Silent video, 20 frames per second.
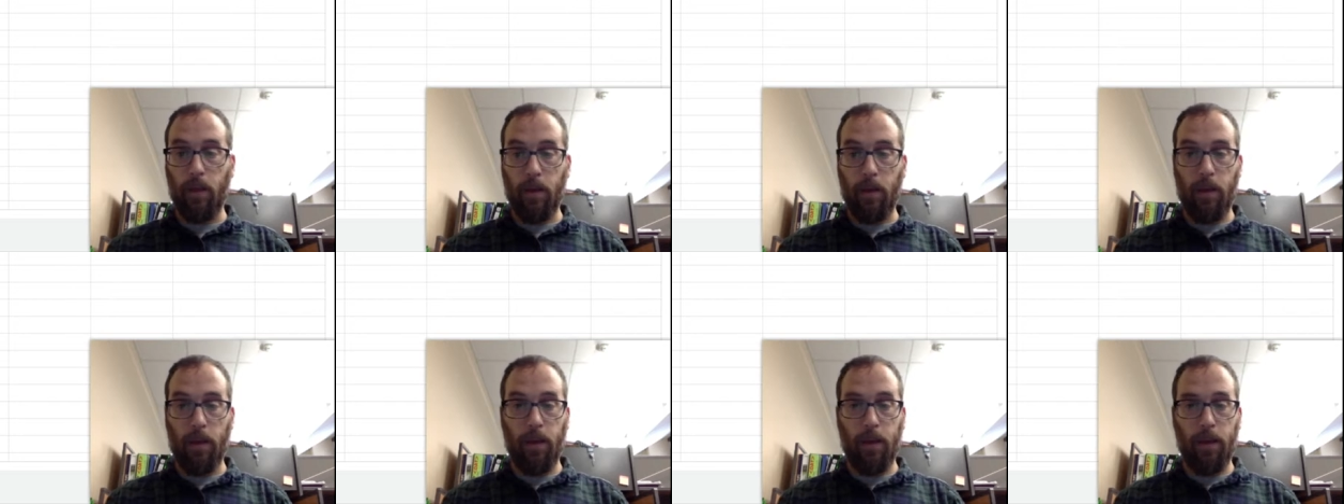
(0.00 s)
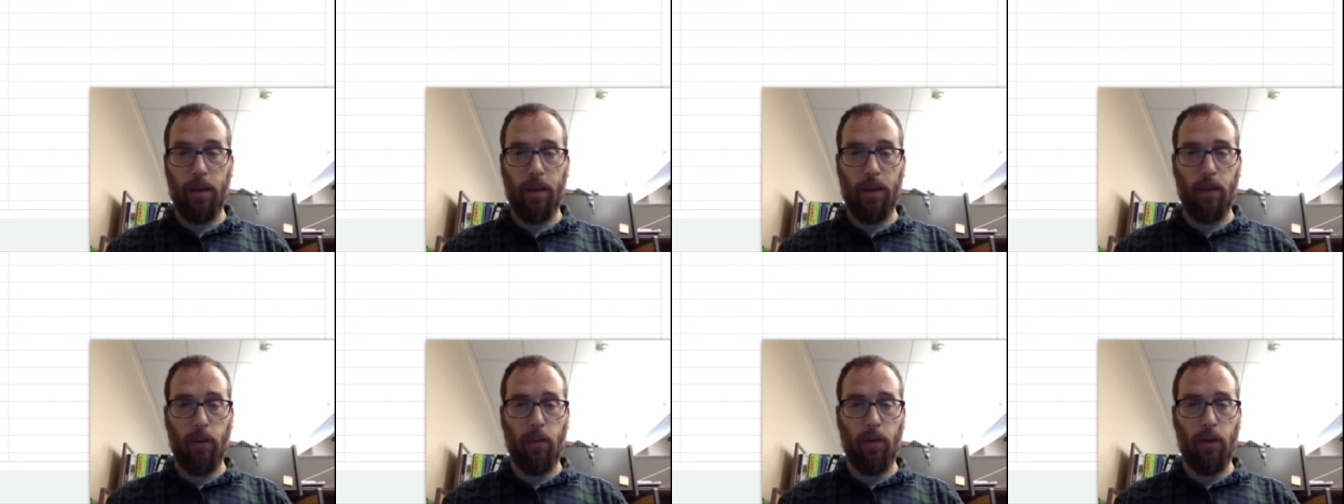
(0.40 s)

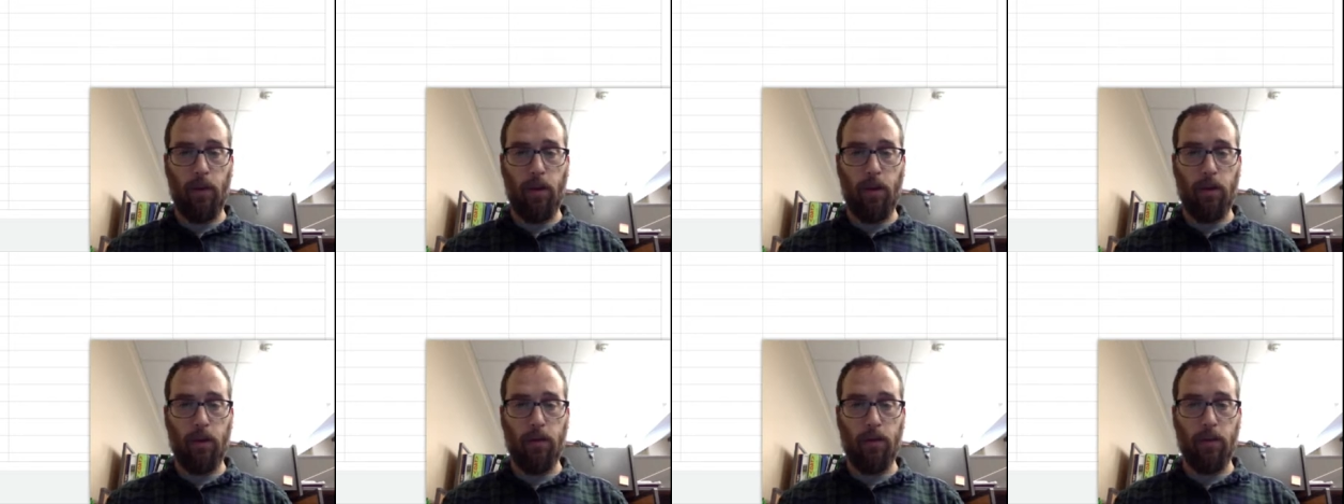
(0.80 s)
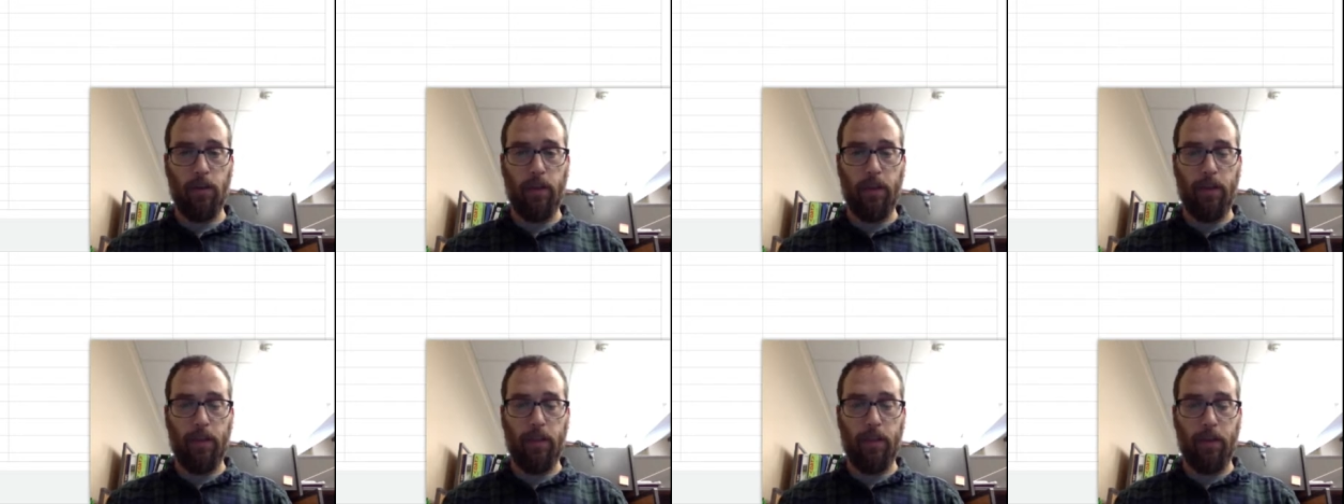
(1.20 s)
And we also
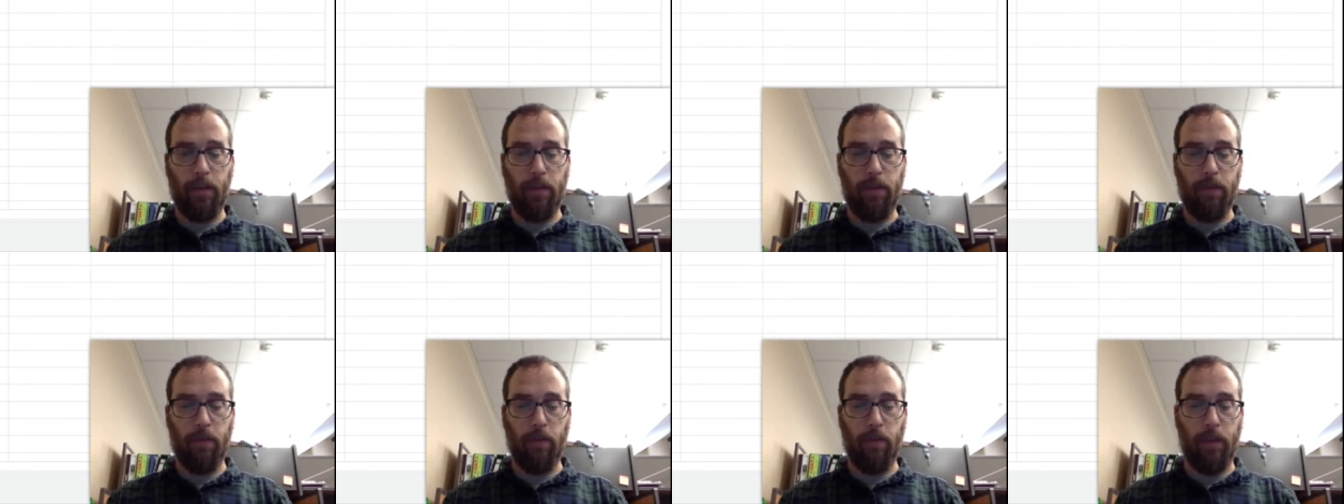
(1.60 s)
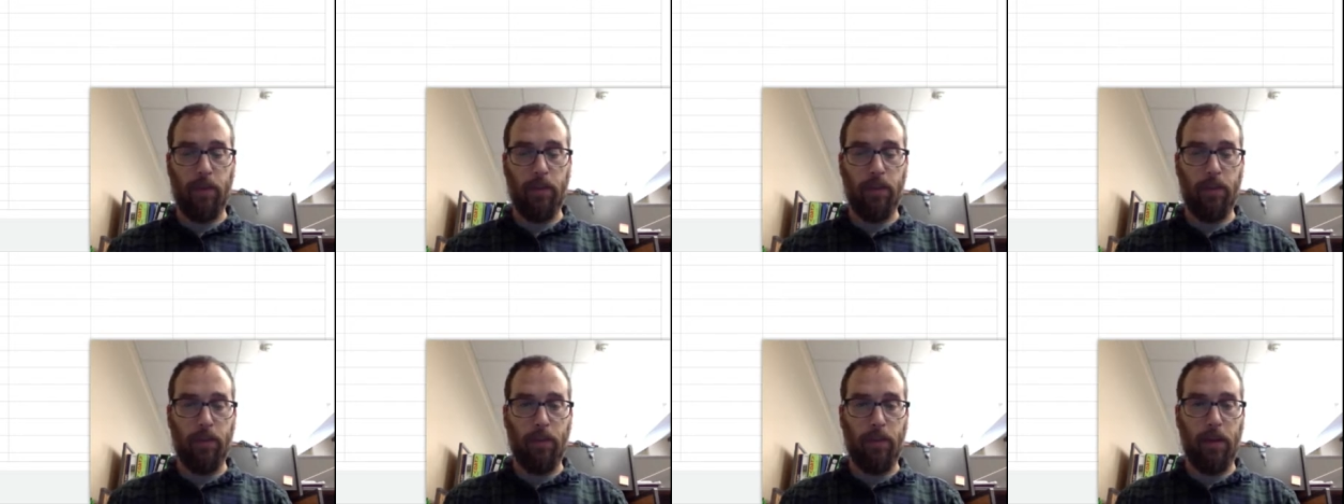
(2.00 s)
need some
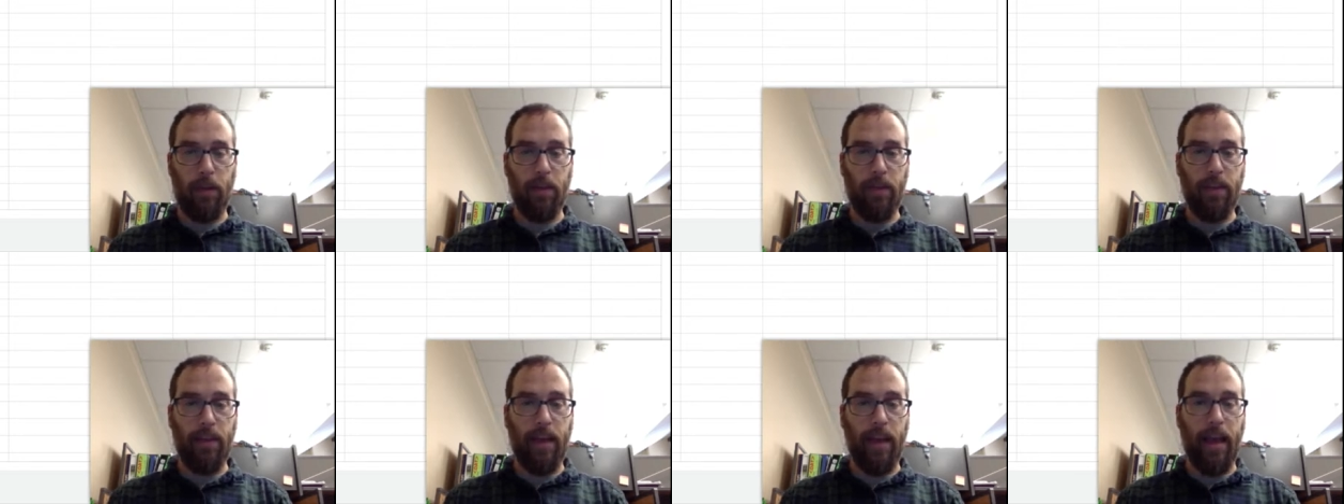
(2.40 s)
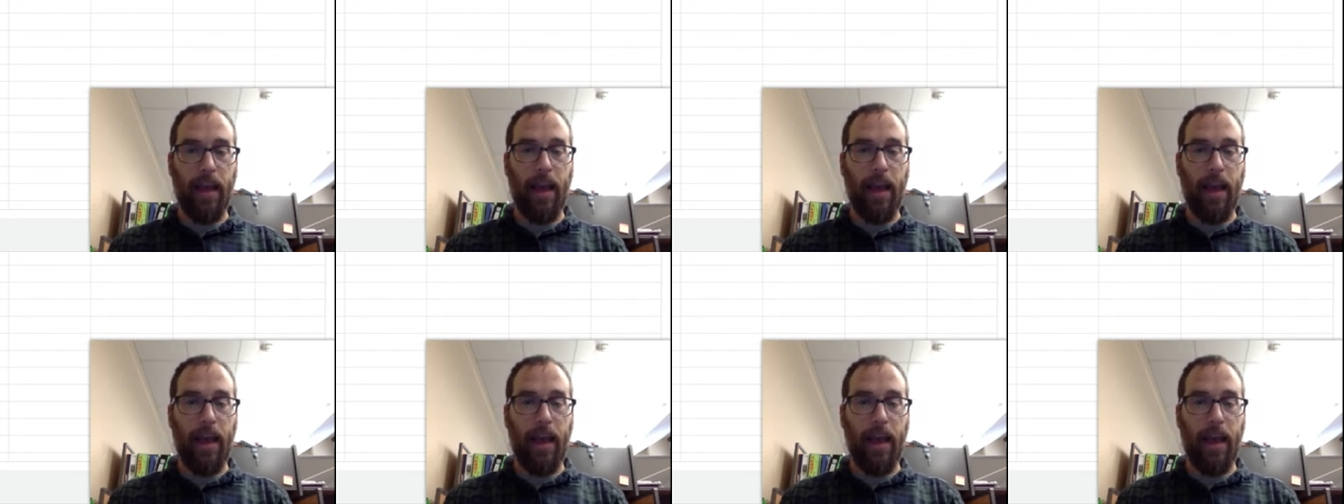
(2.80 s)
information about the